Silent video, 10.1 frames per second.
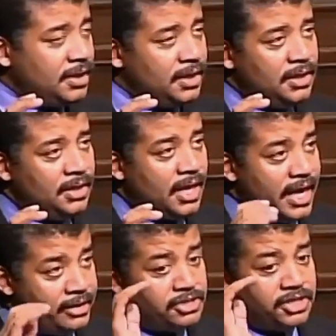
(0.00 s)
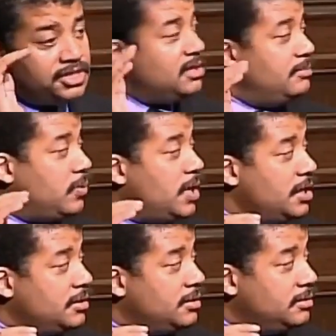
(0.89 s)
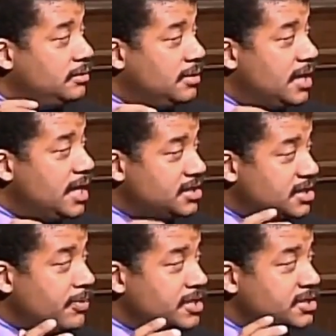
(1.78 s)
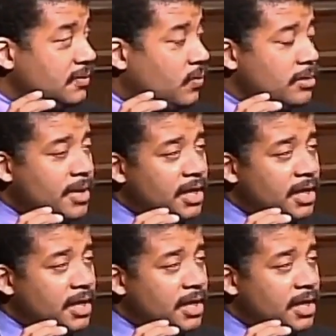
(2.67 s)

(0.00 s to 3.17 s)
hydrogen is number one, as expressed in the water molecule.